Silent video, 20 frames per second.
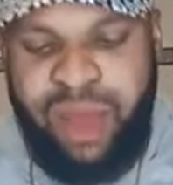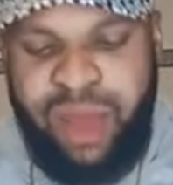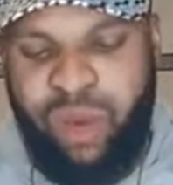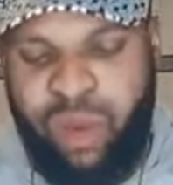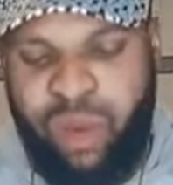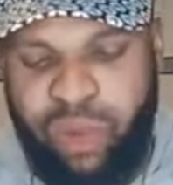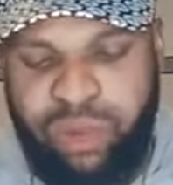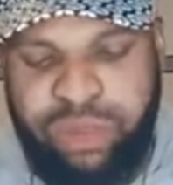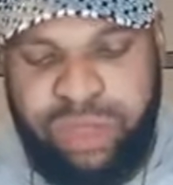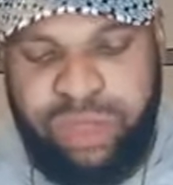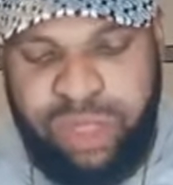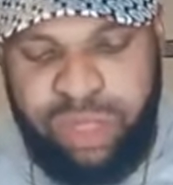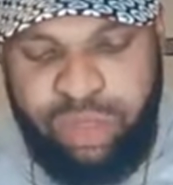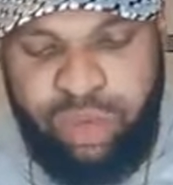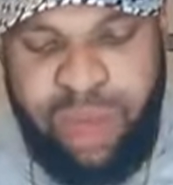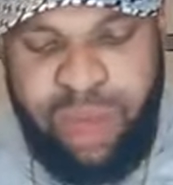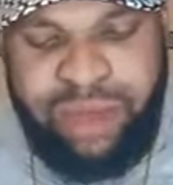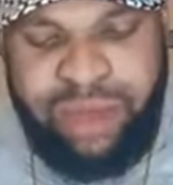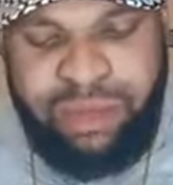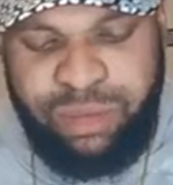Only
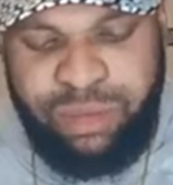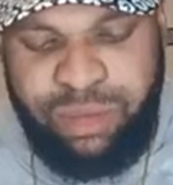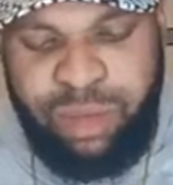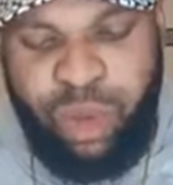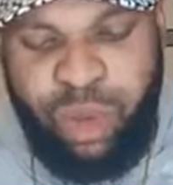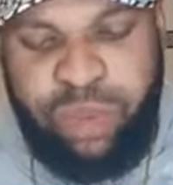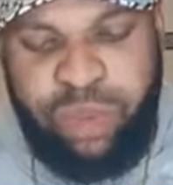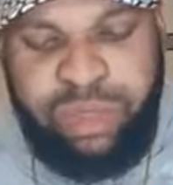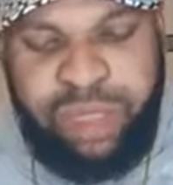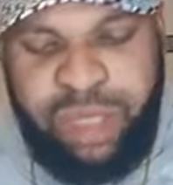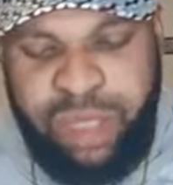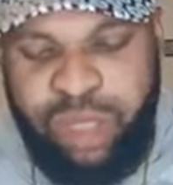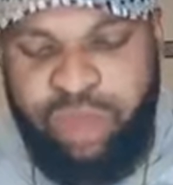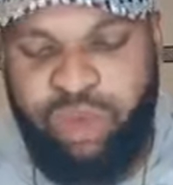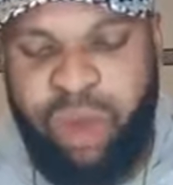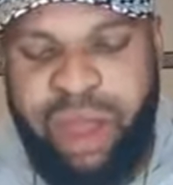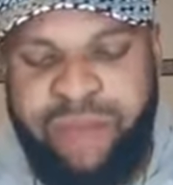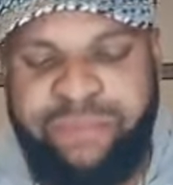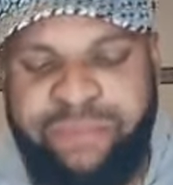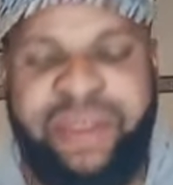you
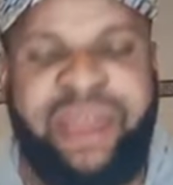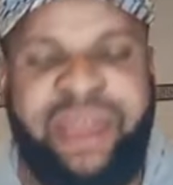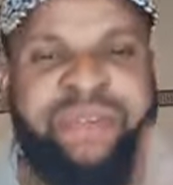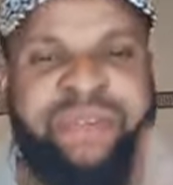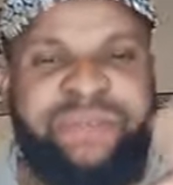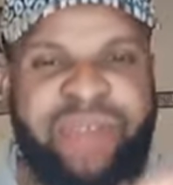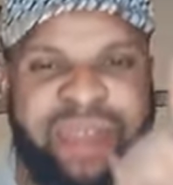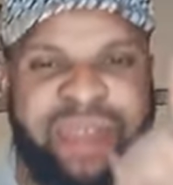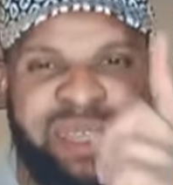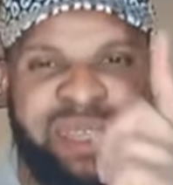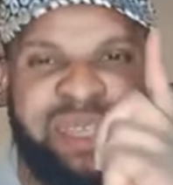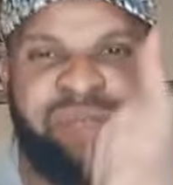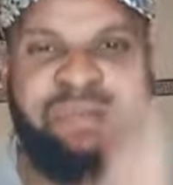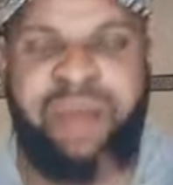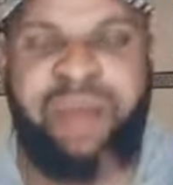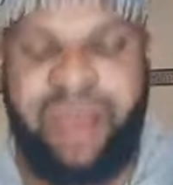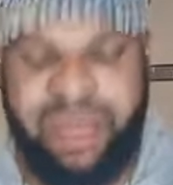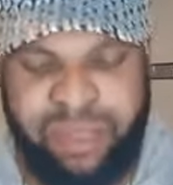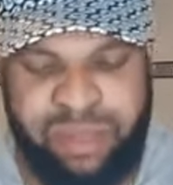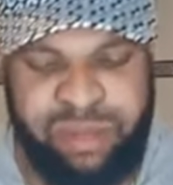are very, very
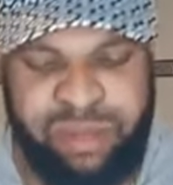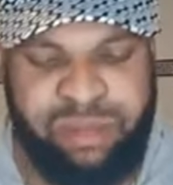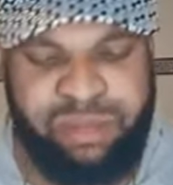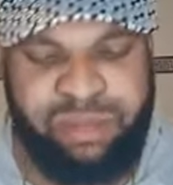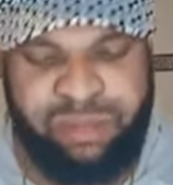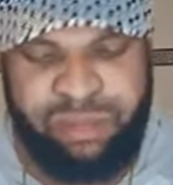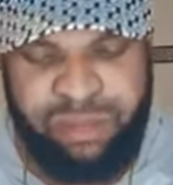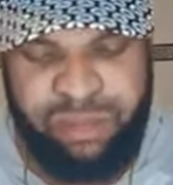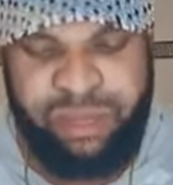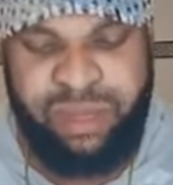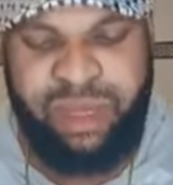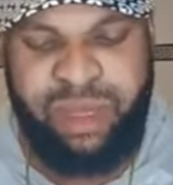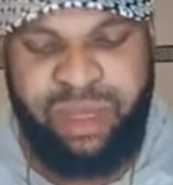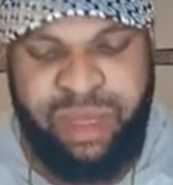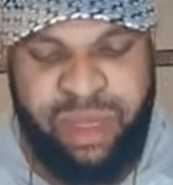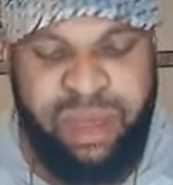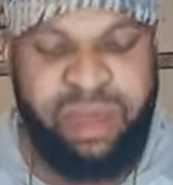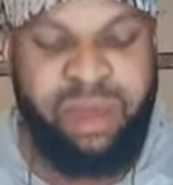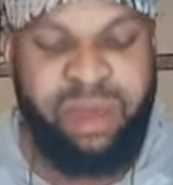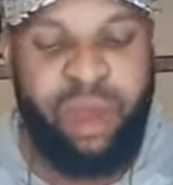smart.
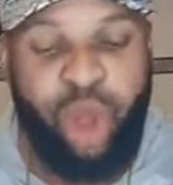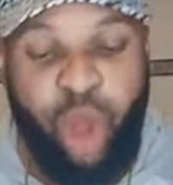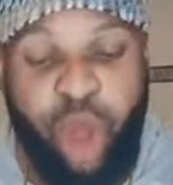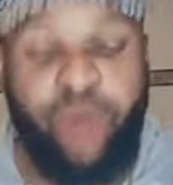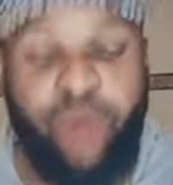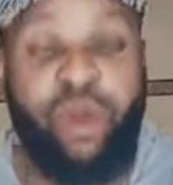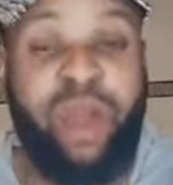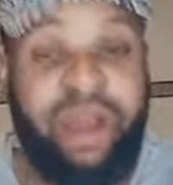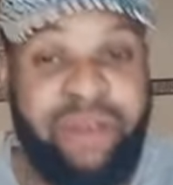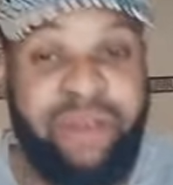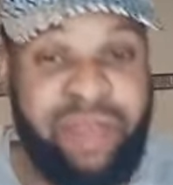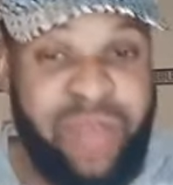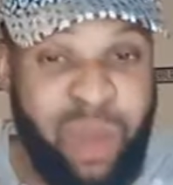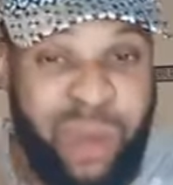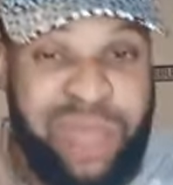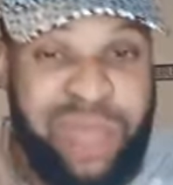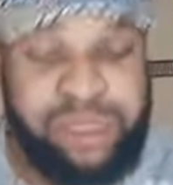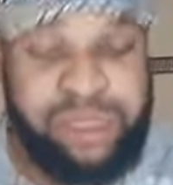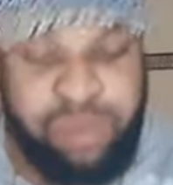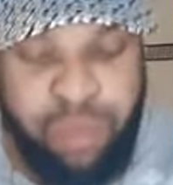Oh, how many
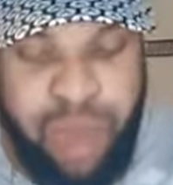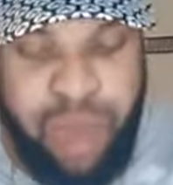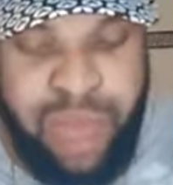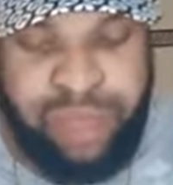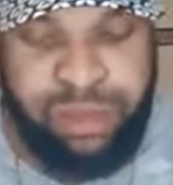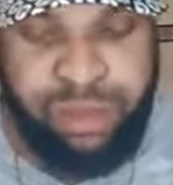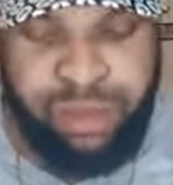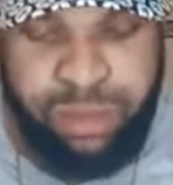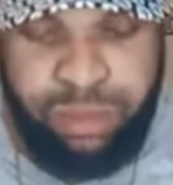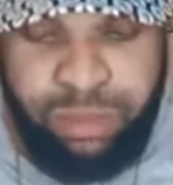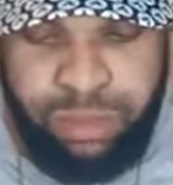was smart?